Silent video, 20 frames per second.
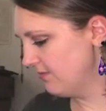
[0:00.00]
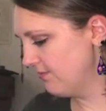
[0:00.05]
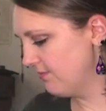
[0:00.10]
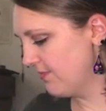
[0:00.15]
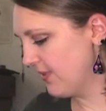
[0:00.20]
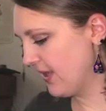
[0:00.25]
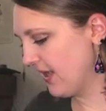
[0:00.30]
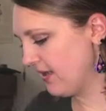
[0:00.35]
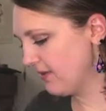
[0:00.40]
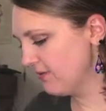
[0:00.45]

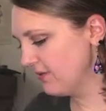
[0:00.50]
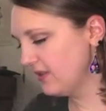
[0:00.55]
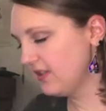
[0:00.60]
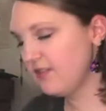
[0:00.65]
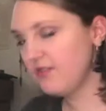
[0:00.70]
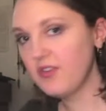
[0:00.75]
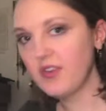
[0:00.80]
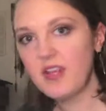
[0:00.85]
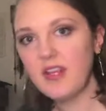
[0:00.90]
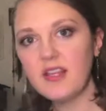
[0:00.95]
But I really
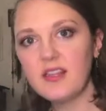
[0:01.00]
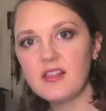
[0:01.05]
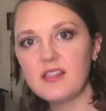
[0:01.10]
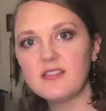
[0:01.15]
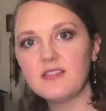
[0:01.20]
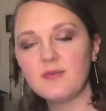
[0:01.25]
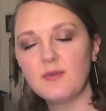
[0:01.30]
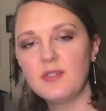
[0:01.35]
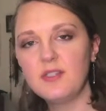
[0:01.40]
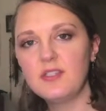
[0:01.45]
feel like
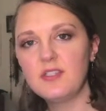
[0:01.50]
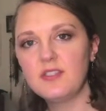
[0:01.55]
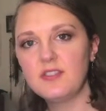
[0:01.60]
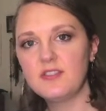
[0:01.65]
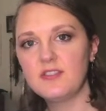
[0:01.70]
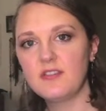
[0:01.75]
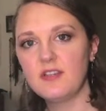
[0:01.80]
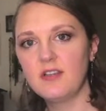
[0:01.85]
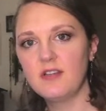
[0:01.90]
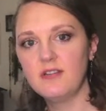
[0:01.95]
this one
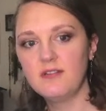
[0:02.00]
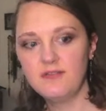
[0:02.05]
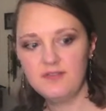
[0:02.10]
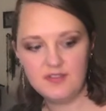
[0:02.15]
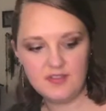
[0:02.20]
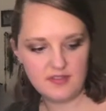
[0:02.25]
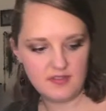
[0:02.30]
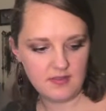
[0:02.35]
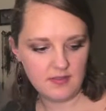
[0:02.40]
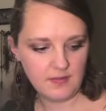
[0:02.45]

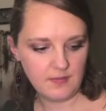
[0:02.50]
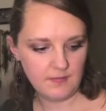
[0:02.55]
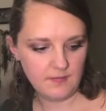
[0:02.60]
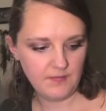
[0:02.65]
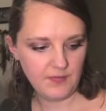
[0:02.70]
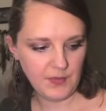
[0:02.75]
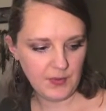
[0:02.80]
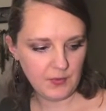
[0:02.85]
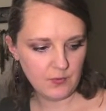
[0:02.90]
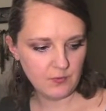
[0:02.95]
deserves
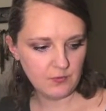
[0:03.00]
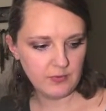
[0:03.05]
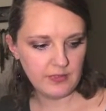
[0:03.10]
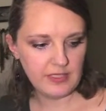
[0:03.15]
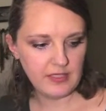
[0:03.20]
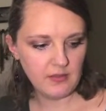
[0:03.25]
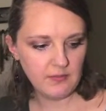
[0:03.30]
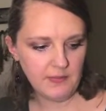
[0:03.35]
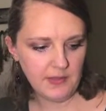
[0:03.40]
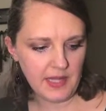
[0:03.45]

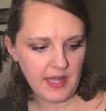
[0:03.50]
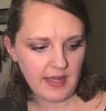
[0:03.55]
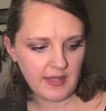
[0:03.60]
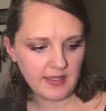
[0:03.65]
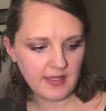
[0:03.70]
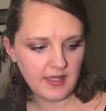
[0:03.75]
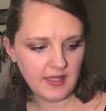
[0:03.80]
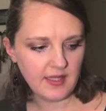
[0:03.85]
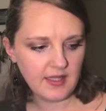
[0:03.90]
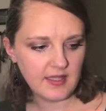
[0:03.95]
real
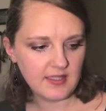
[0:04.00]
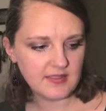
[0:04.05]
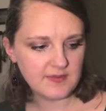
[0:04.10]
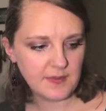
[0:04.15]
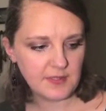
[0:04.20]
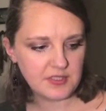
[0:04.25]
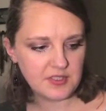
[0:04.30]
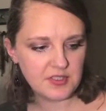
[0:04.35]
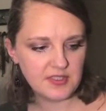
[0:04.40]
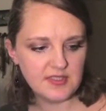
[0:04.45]
blocking,
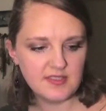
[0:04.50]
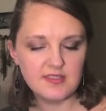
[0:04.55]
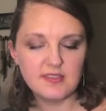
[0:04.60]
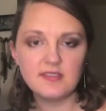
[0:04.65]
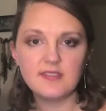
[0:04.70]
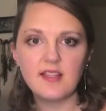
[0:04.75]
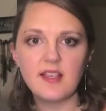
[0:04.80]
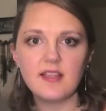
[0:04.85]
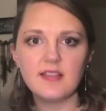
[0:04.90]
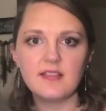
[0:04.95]
especially
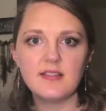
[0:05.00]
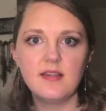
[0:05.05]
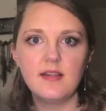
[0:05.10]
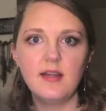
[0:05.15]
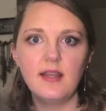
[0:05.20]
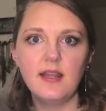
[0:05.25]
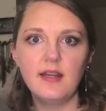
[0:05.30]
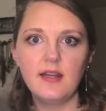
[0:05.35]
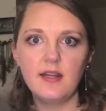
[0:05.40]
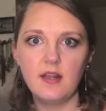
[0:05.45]
since I
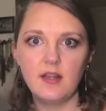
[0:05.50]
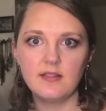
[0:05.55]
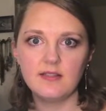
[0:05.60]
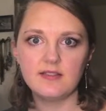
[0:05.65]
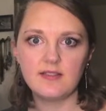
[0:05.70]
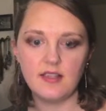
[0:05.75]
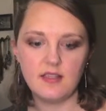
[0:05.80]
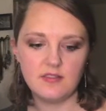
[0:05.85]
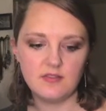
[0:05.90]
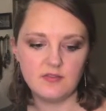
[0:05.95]
knitted on
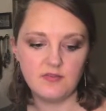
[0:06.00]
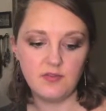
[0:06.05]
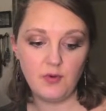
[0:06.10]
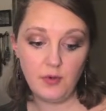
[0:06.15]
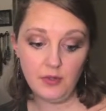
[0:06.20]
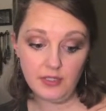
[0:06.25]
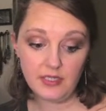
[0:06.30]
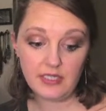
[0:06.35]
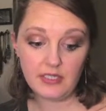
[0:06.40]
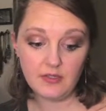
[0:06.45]
size
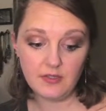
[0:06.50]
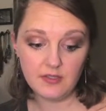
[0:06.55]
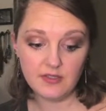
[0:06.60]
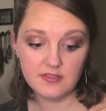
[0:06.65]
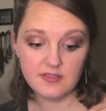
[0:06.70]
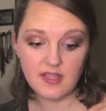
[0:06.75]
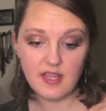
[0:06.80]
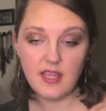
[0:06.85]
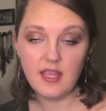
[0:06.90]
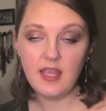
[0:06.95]
4
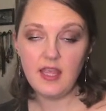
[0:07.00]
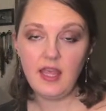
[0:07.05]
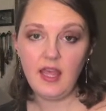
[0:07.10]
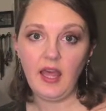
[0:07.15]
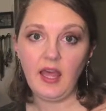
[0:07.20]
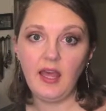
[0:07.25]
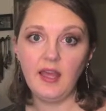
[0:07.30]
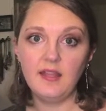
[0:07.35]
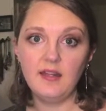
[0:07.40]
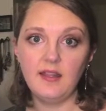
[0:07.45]
needles,
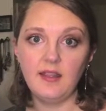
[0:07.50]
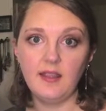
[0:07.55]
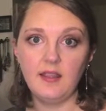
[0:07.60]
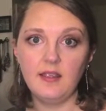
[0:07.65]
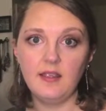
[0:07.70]
and